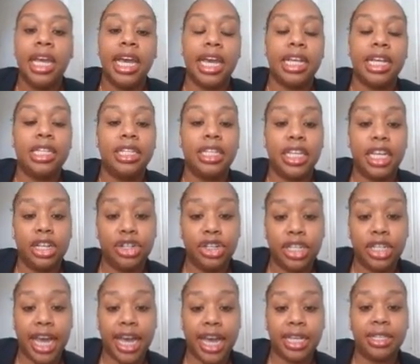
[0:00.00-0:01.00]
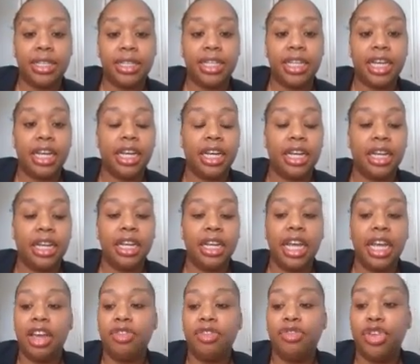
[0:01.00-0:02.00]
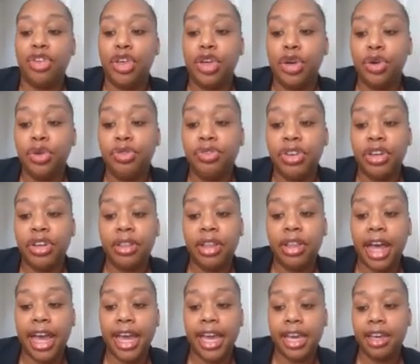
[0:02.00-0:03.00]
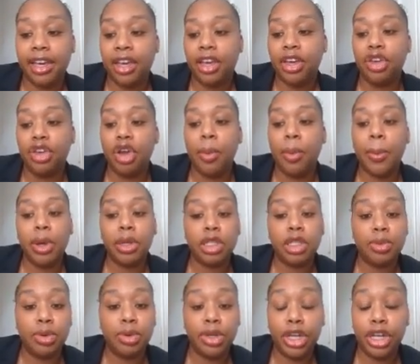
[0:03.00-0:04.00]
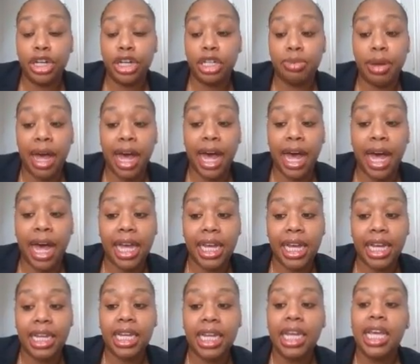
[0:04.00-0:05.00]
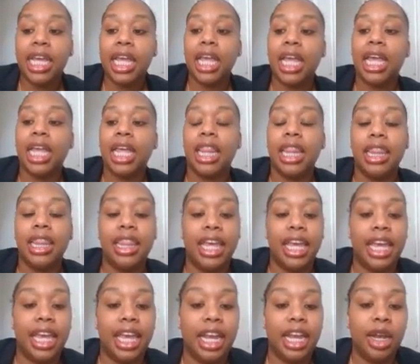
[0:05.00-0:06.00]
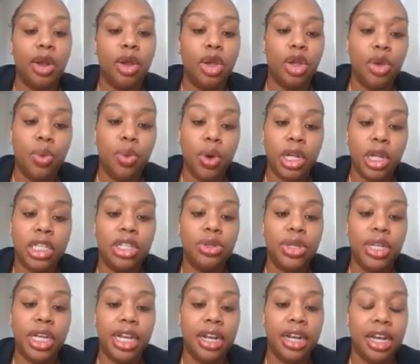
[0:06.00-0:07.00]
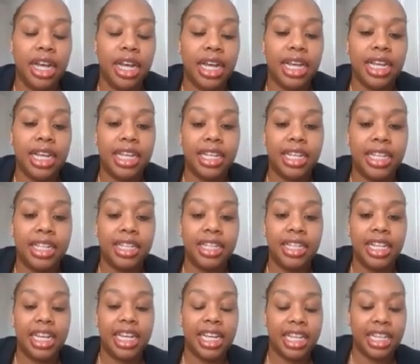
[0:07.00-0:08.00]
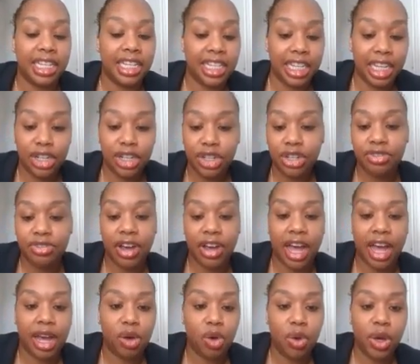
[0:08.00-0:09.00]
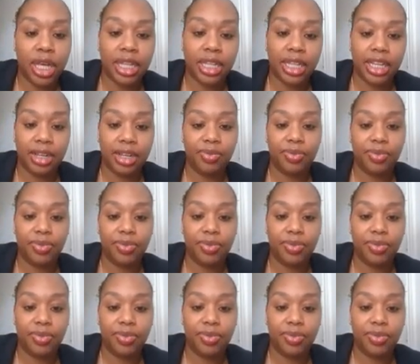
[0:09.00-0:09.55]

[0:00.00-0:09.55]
is to get your taxes done. If you feel like you're multiple years behind, then you want to get an extension filed quickly.